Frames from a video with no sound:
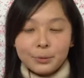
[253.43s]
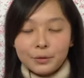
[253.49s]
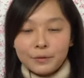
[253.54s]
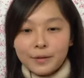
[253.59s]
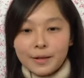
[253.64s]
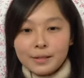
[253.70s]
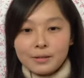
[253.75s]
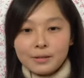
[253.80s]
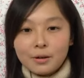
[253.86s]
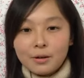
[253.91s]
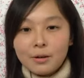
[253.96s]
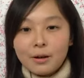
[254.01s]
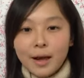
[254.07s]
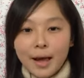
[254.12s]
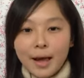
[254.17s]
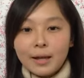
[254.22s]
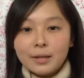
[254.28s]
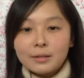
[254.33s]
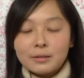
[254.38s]
professor,
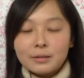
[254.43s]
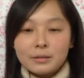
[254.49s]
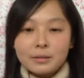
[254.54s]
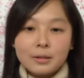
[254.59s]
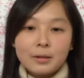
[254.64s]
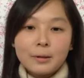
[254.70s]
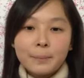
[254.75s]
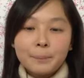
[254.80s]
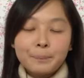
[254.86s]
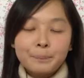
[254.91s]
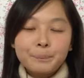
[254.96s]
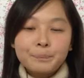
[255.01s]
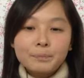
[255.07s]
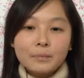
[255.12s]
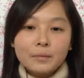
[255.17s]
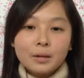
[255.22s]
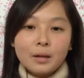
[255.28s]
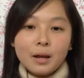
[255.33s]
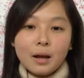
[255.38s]
and
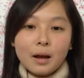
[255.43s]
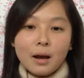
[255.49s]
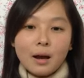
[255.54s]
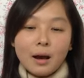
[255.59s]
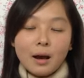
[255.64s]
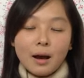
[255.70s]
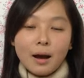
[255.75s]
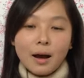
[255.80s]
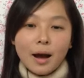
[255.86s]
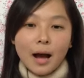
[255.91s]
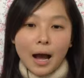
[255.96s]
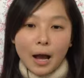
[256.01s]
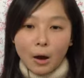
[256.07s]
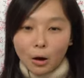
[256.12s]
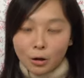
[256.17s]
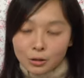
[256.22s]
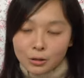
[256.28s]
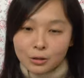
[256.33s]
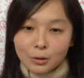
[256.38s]

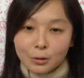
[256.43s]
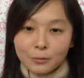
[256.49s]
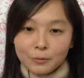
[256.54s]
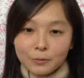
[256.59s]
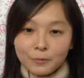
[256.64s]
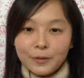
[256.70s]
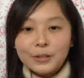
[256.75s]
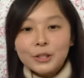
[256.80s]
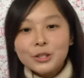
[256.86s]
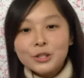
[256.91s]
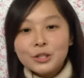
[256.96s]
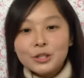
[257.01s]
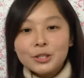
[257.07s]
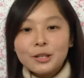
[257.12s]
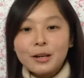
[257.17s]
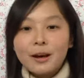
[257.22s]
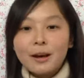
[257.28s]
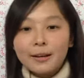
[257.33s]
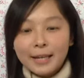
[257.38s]
I also
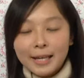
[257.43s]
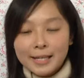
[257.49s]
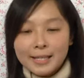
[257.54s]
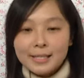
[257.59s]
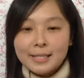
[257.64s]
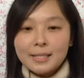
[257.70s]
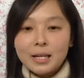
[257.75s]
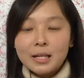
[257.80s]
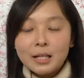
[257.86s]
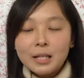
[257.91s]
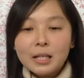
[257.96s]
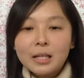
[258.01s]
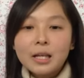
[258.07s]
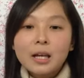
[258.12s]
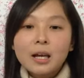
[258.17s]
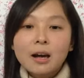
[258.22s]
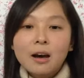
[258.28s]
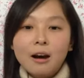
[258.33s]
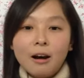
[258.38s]
finished a case study
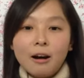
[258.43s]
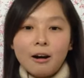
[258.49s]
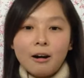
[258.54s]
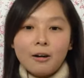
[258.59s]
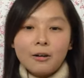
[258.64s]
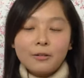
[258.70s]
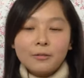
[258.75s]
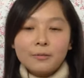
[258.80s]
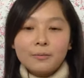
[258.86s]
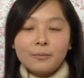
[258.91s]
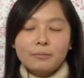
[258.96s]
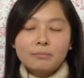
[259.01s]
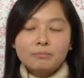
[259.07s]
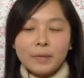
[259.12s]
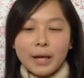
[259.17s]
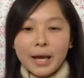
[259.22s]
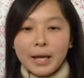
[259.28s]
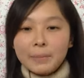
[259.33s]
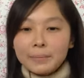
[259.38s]
of
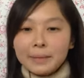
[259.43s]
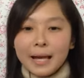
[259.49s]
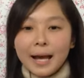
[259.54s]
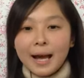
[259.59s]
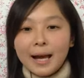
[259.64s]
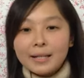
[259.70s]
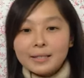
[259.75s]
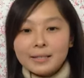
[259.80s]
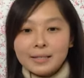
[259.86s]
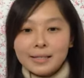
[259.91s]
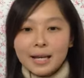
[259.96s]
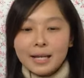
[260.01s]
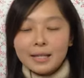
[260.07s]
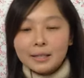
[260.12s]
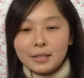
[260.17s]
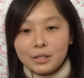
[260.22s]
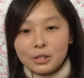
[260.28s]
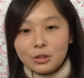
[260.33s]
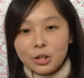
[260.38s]
aimed at
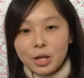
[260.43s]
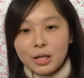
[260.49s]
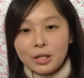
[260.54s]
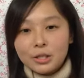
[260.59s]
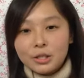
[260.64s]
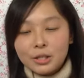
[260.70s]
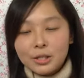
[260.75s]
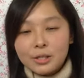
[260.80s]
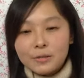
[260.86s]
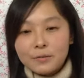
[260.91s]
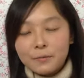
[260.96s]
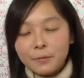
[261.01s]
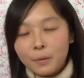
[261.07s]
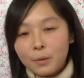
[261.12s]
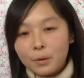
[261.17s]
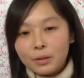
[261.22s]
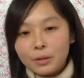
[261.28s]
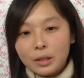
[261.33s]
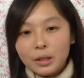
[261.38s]
setting the strategies
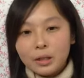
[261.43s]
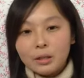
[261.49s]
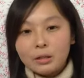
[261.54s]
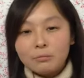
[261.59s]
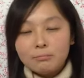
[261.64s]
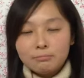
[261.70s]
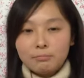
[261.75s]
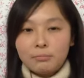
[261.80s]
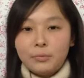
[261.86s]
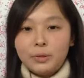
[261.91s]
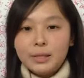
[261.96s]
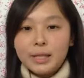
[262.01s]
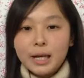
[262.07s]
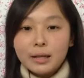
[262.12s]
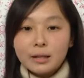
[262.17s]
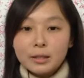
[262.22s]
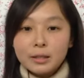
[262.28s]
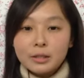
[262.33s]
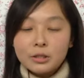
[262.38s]
for the
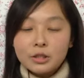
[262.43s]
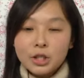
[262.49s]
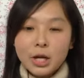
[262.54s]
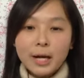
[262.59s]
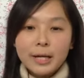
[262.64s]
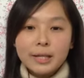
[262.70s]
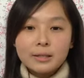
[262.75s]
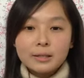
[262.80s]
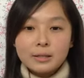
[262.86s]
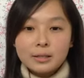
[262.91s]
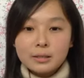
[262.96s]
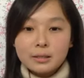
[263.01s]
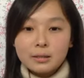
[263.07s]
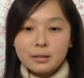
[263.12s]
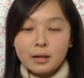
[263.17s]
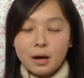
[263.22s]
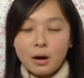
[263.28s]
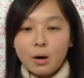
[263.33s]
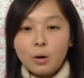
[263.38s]
retailing
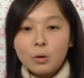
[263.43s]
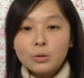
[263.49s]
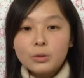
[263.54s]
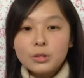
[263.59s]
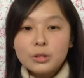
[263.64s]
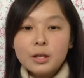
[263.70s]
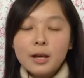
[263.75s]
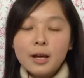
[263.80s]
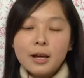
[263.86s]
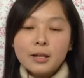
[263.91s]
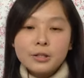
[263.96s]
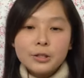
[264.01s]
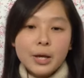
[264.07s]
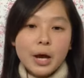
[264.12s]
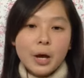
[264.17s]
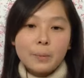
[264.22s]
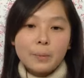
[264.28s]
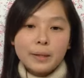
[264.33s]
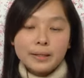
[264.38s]
giant Ahold
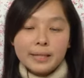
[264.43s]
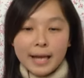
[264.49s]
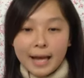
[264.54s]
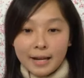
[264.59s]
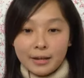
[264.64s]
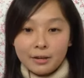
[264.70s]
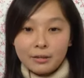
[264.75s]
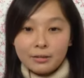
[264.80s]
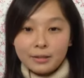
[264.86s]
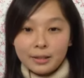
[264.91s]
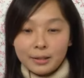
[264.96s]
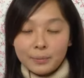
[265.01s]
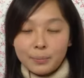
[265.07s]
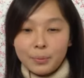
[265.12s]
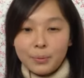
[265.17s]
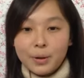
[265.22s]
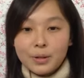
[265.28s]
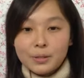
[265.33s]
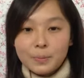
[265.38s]
to help it enter
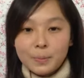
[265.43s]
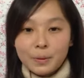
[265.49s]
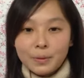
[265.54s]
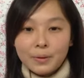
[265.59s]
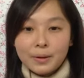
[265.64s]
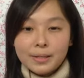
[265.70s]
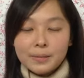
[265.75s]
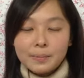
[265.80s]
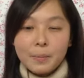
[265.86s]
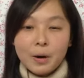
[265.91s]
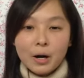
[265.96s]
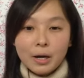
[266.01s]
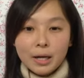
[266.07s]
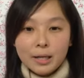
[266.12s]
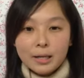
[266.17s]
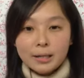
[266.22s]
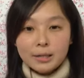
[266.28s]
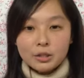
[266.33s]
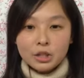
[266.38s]
the prosperous
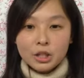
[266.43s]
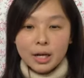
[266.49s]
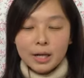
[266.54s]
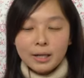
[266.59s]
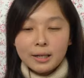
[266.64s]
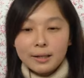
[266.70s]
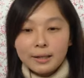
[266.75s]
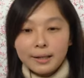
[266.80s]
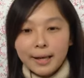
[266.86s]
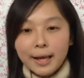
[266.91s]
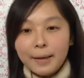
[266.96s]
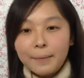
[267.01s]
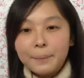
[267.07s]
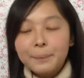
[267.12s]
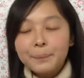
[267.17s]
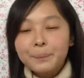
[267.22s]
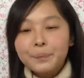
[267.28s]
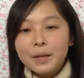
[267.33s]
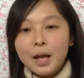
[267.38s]
market in China
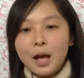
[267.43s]
again.